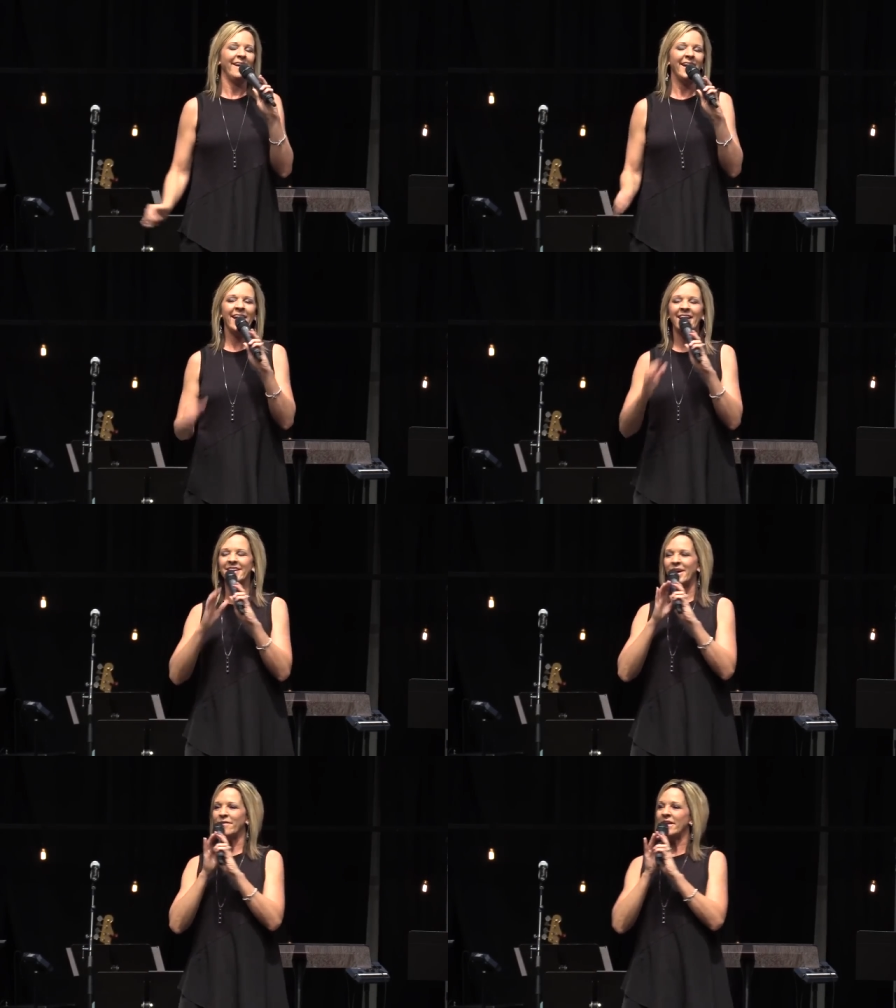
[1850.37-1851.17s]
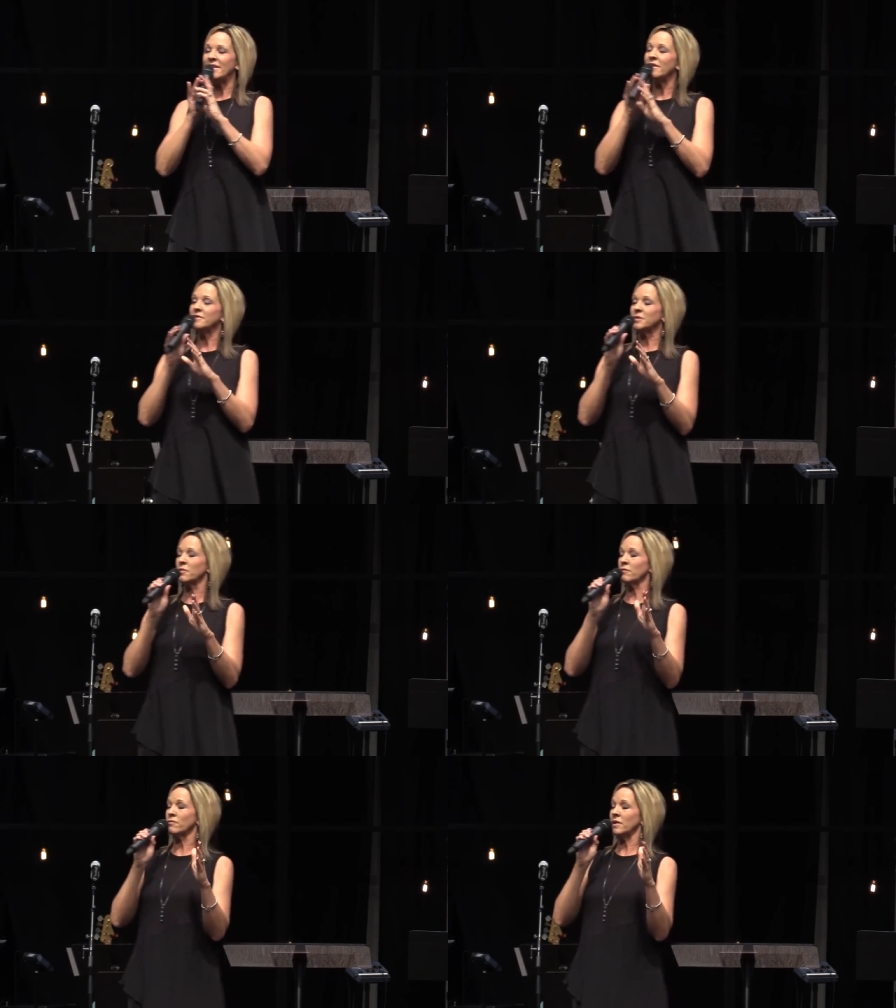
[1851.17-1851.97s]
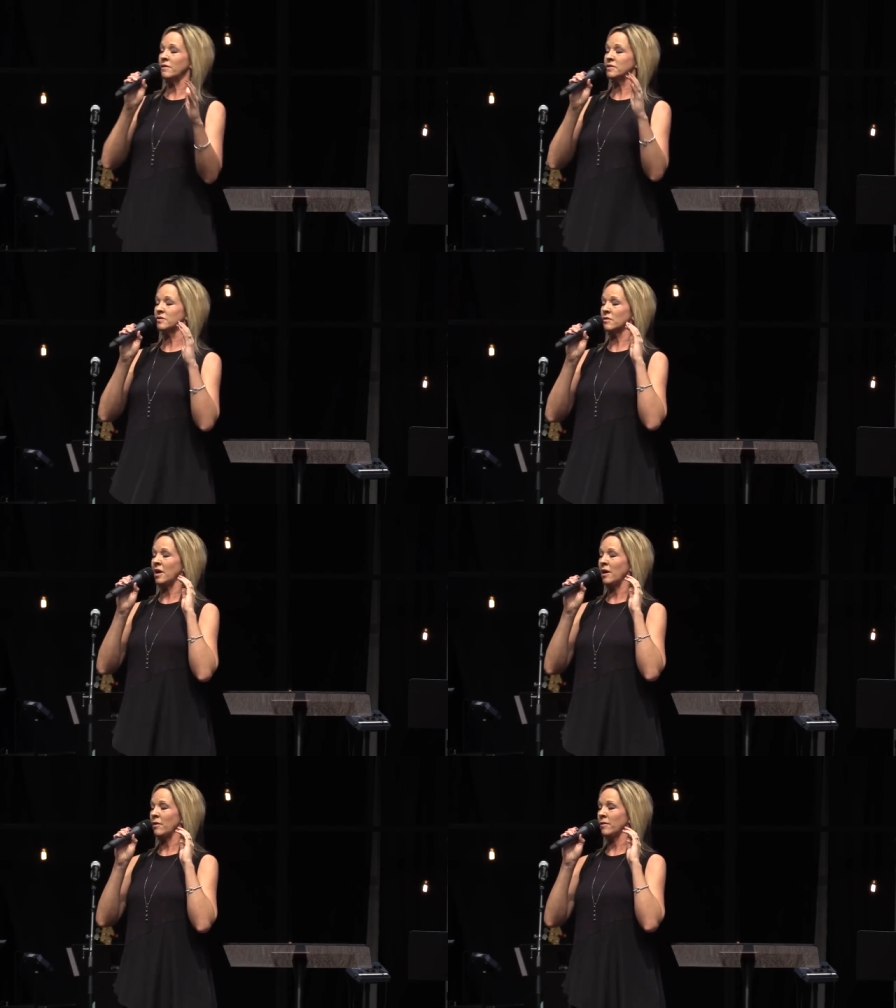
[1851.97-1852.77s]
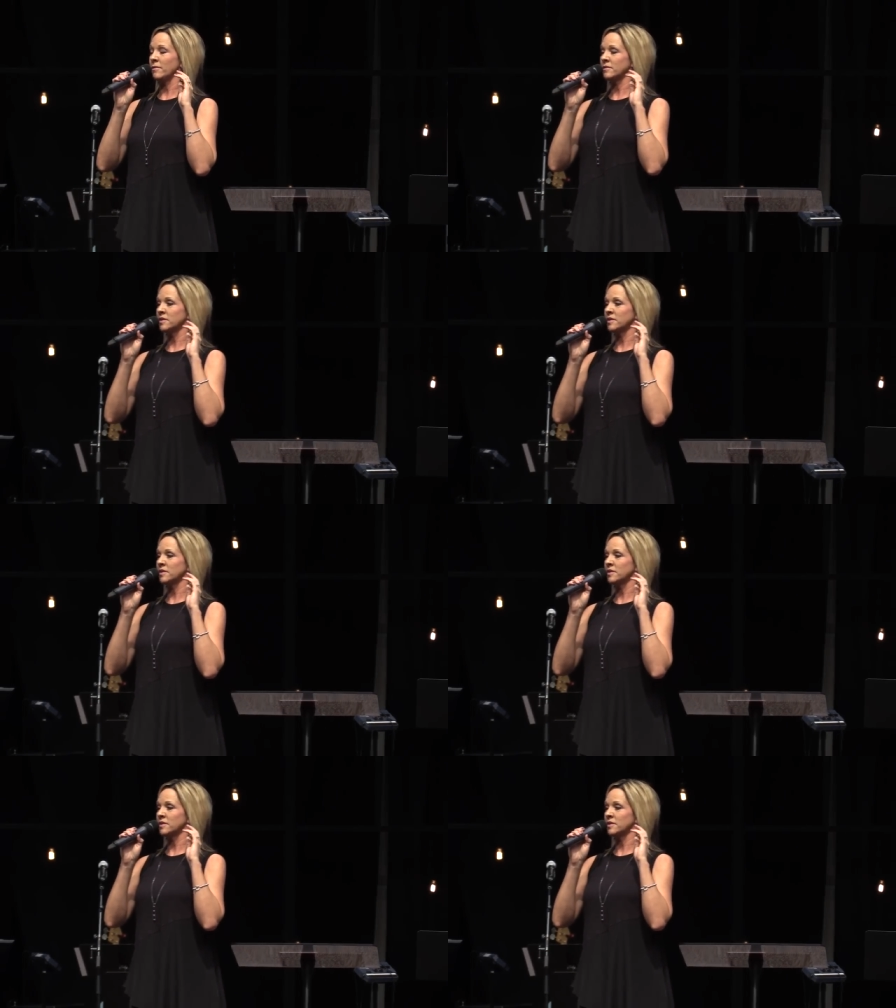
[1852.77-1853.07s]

And um, it, it, was uh,